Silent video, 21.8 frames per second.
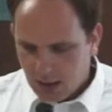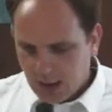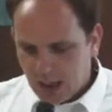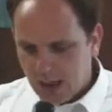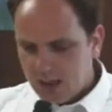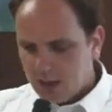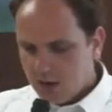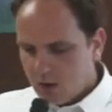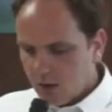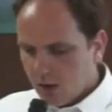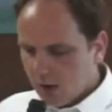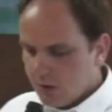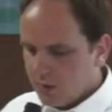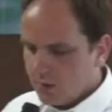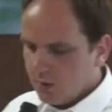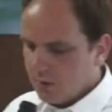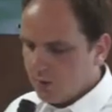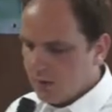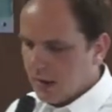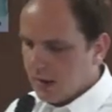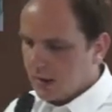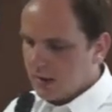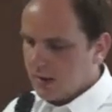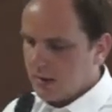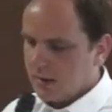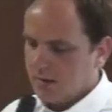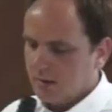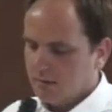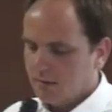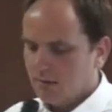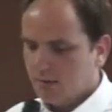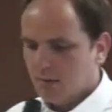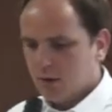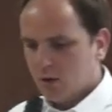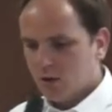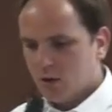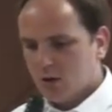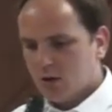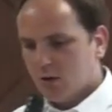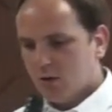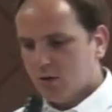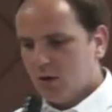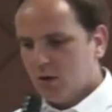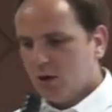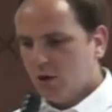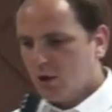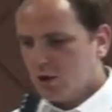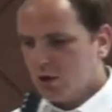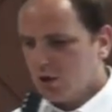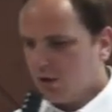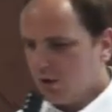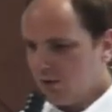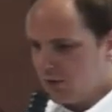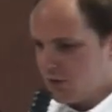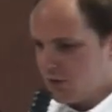And it also means not only loss of